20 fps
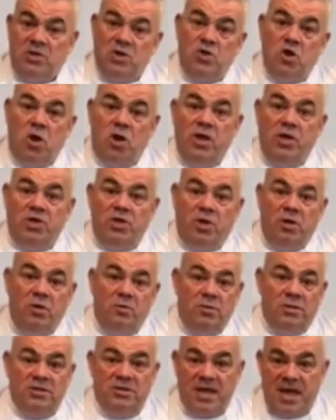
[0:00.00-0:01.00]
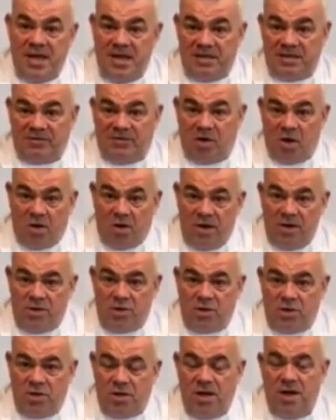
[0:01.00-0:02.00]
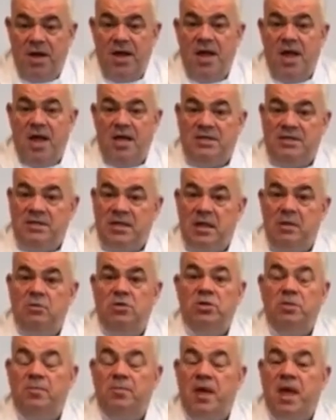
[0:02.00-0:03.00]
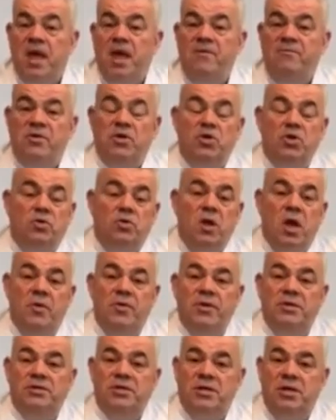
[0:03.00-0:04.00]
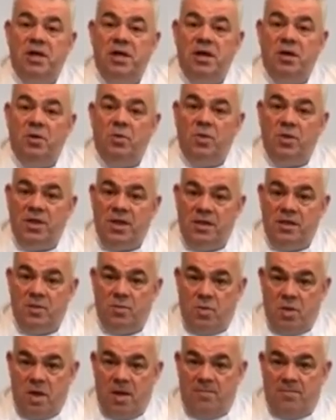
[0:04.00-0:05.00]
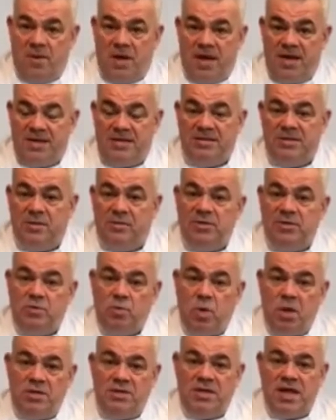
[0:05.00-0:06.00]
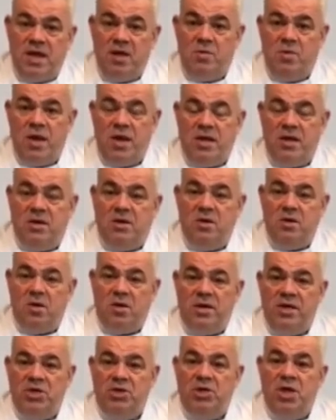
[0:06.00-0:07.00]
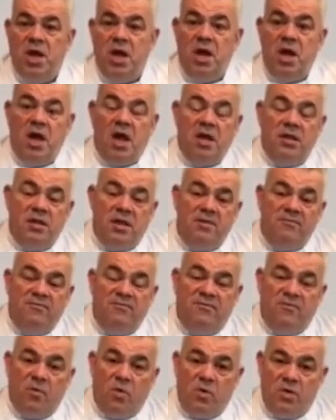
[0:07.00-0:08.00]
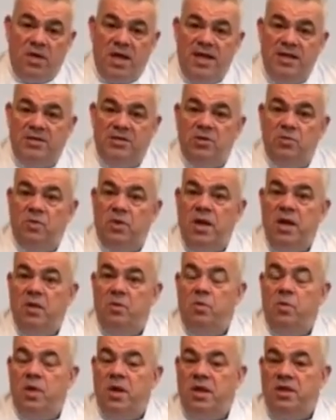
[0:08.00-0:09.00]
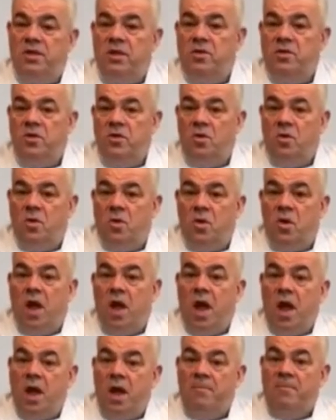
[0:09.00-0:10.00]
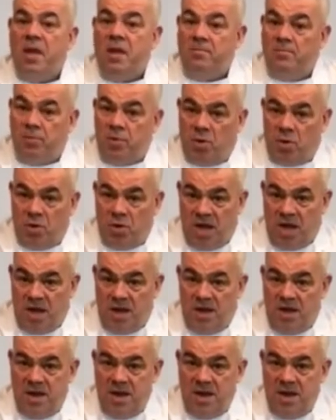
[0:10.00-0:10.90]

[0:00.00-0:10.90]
So knowledge I always say is for college, skills and behaviours you're going to learn within the workplace. So it's one day a week at college and then four days a week with your um, employer.